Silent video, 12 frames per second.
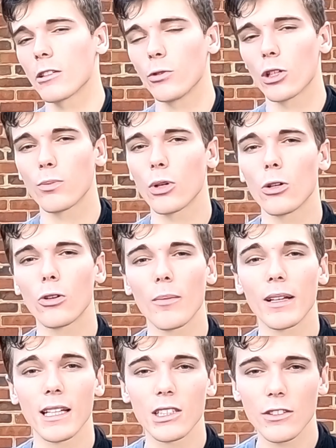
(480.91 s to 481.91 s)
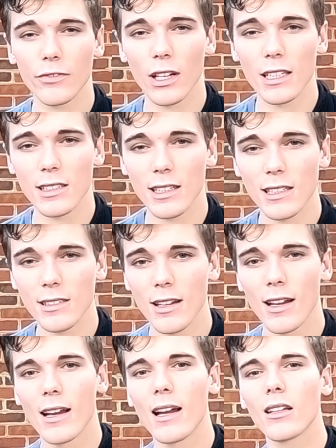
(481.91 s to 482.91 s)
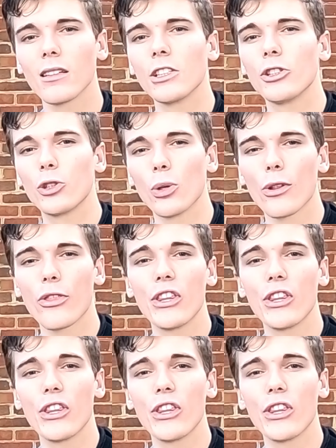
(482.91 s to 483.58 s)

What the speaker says: of what a programming interface is, at least your